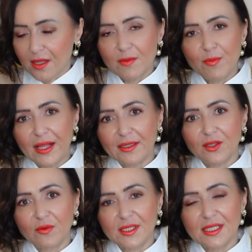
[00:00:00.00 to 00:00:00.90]
The belt
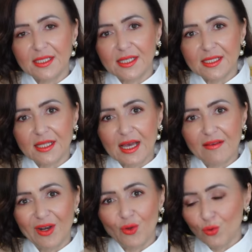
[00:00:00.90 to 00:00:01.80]
obviously doesn't have
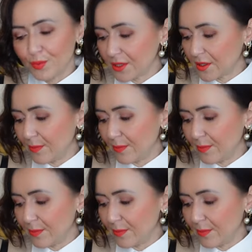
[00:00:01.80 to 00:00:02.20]
a loops,